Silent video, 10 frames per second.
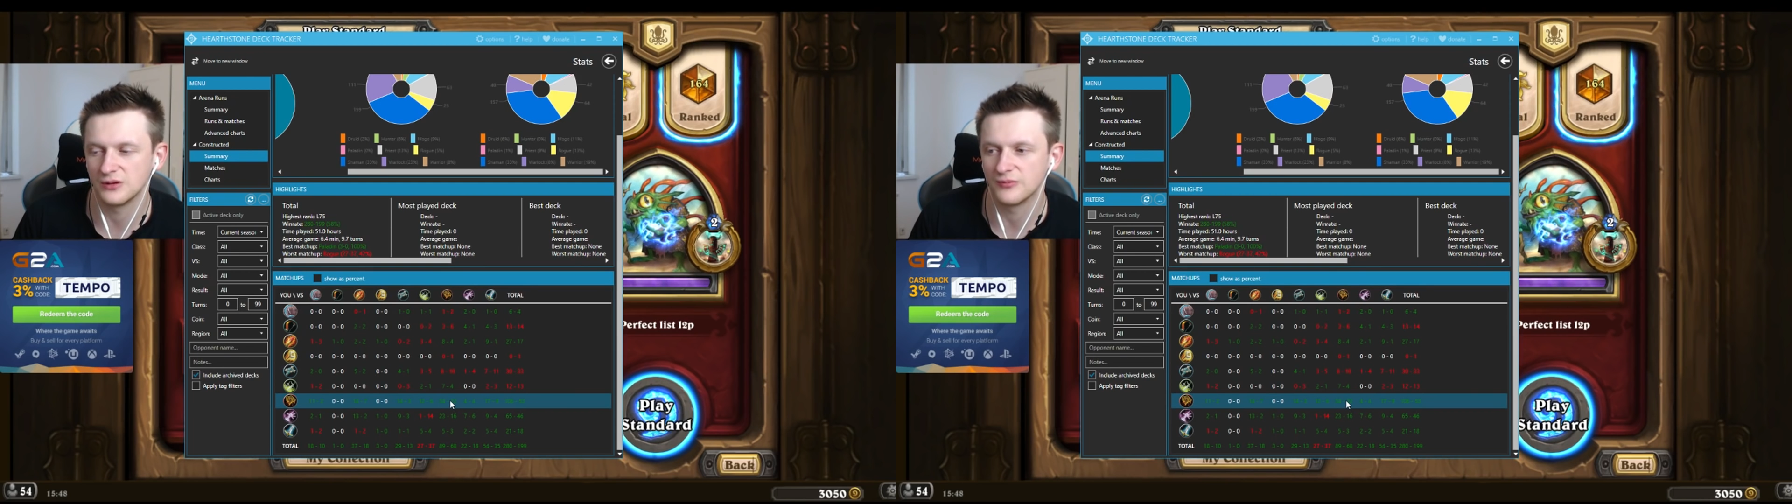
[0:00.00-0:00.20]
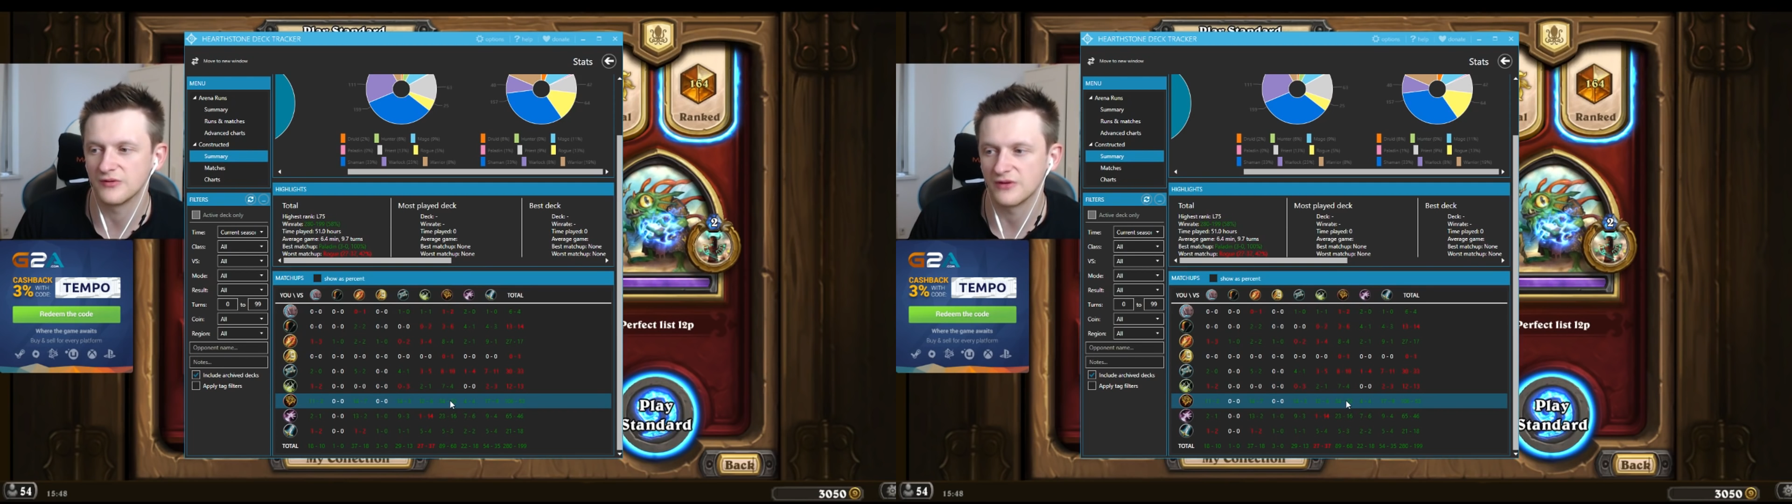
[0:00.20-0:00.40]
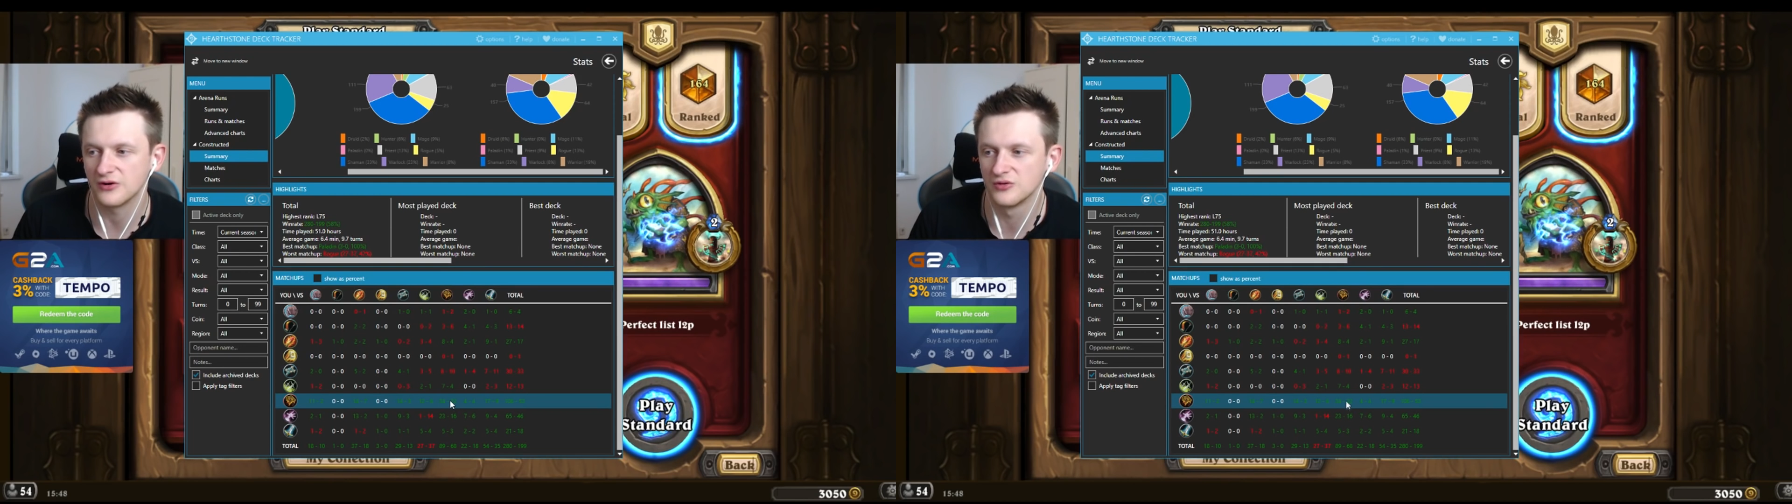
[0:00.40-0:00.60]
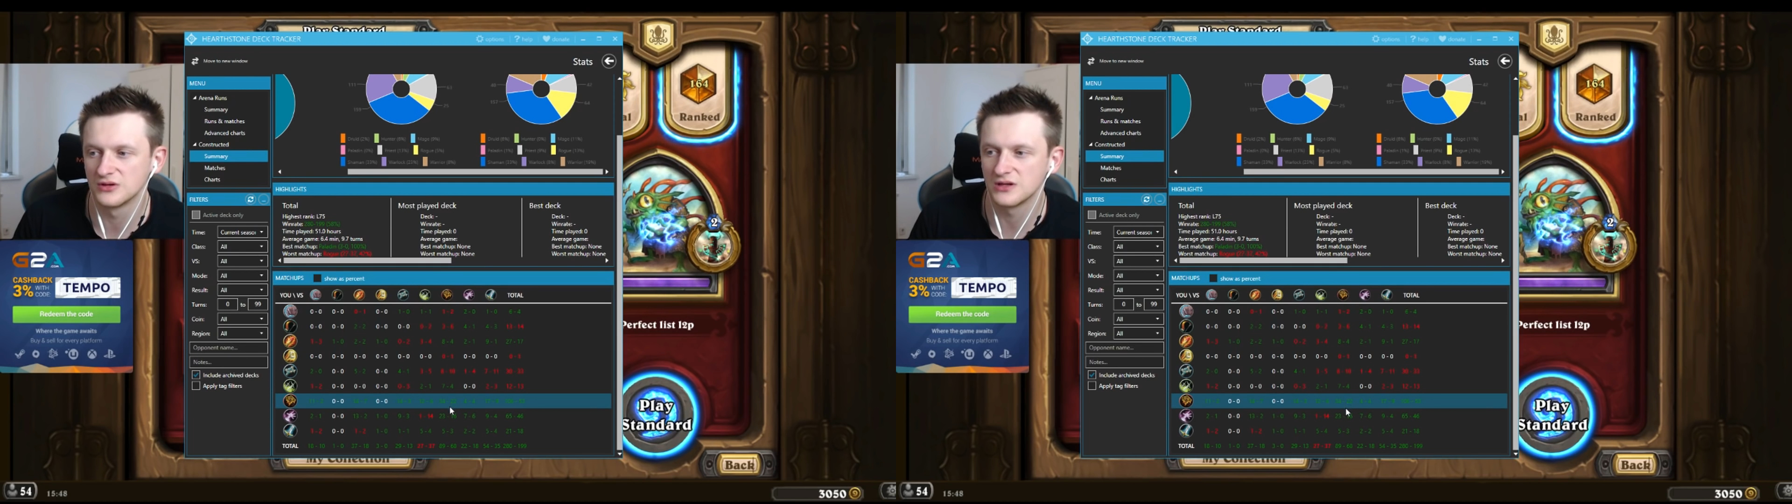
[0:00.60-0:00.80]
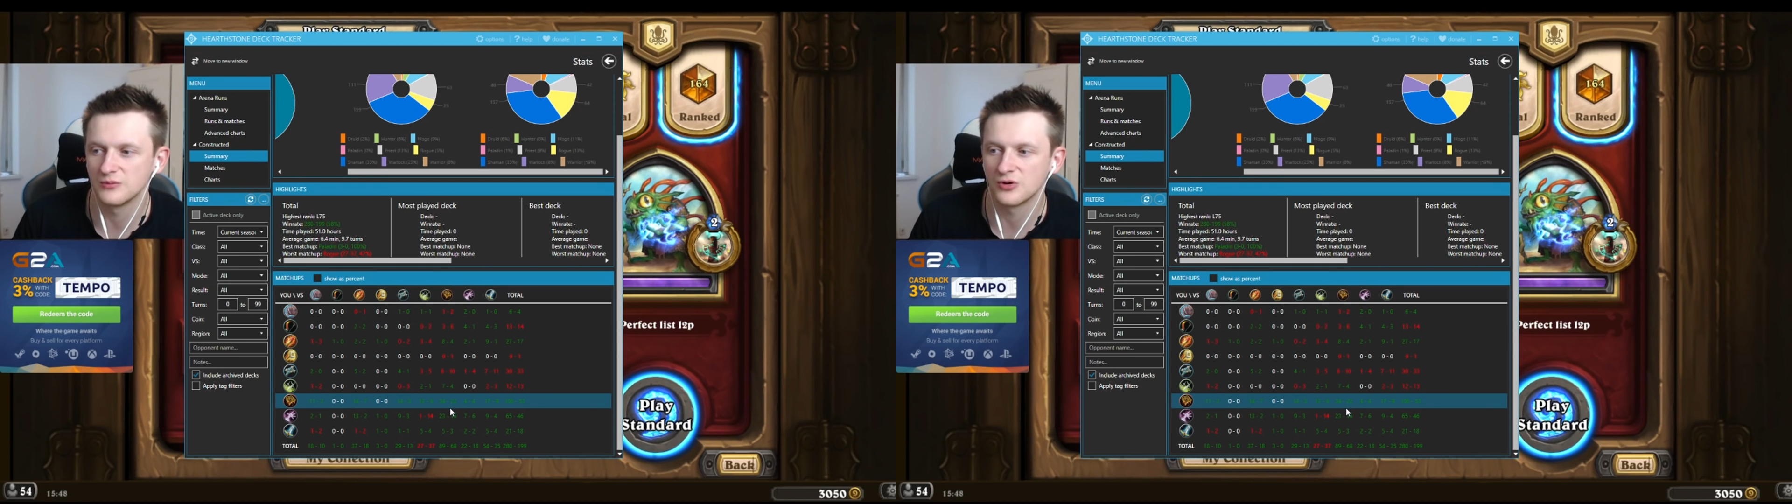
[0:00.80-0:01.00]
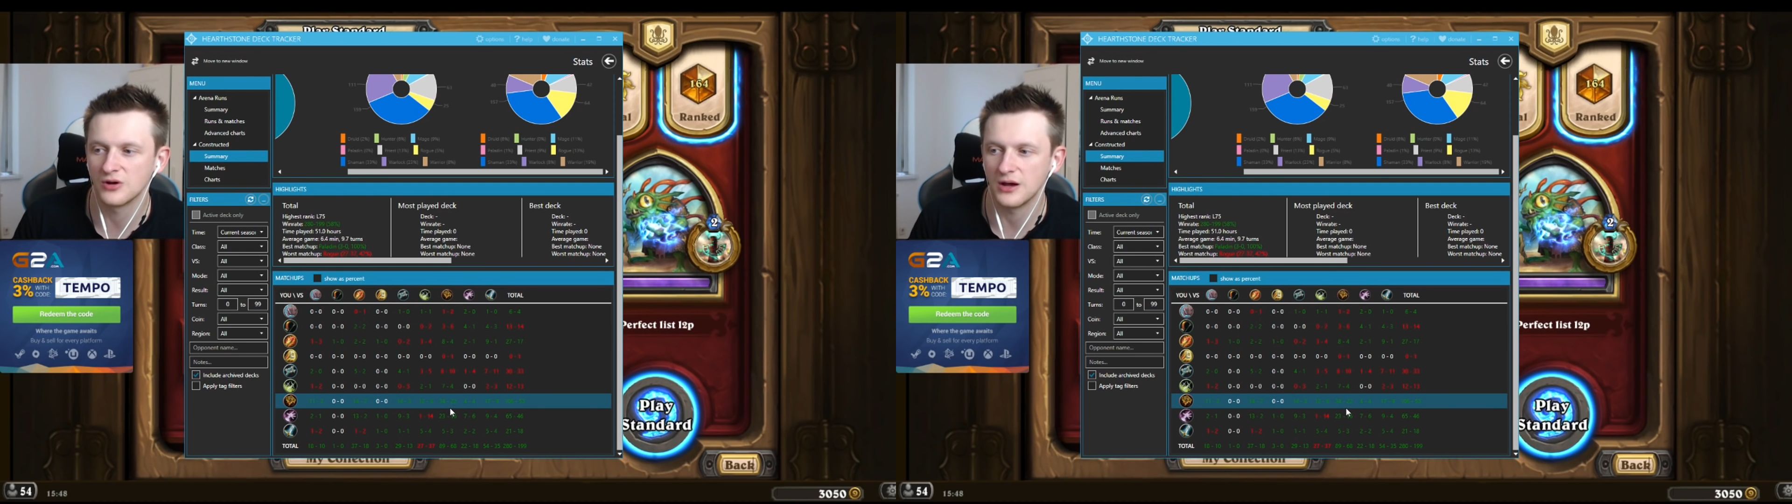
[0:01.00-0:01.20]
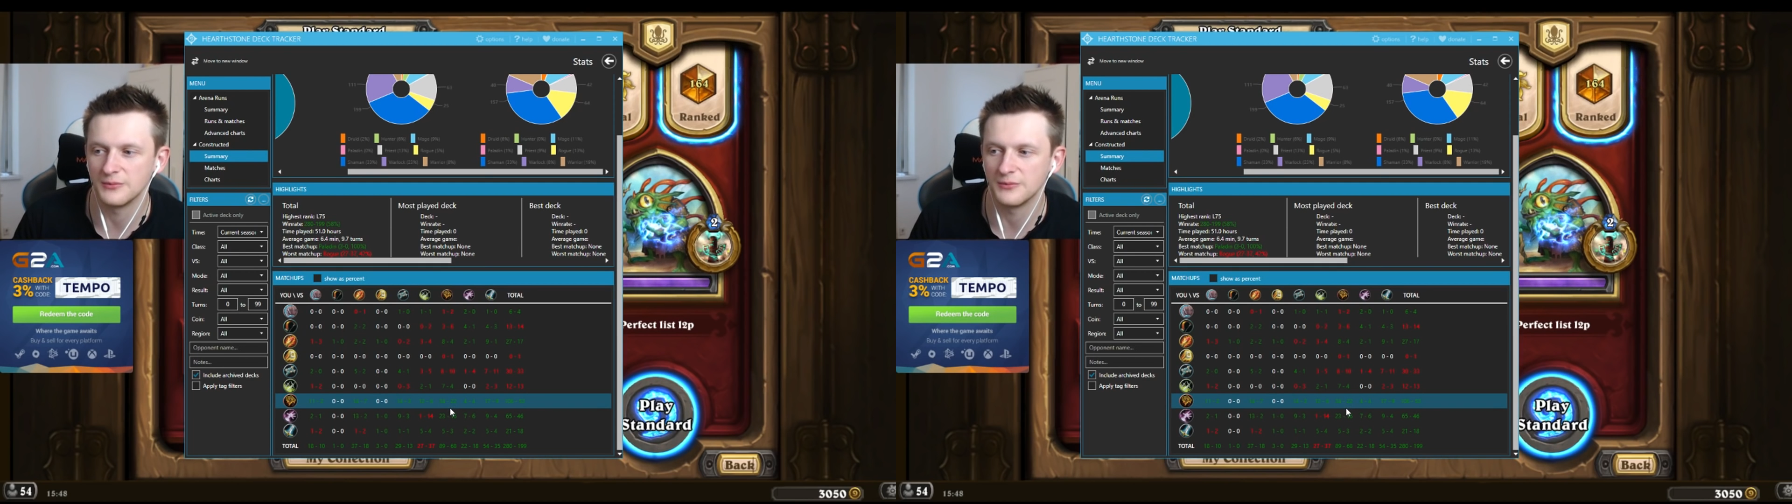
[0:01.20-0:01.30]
be very good in the mirror,